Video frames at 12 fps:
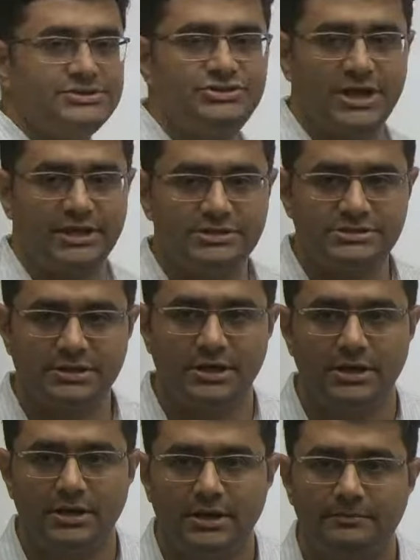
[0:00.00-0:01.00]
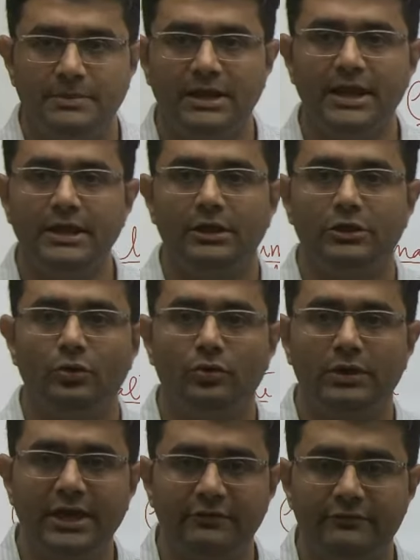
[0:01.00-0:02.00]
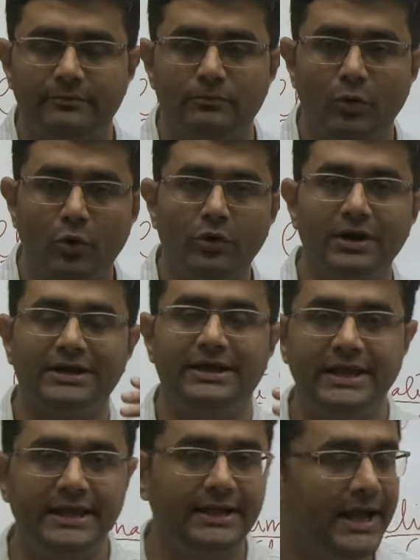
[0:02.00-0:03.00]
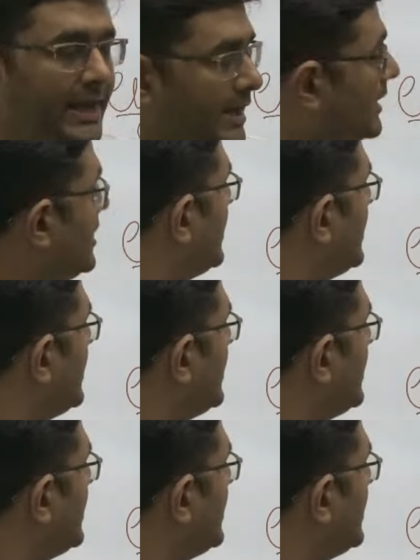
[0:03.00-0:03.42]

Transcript: change. Meaning you give more detail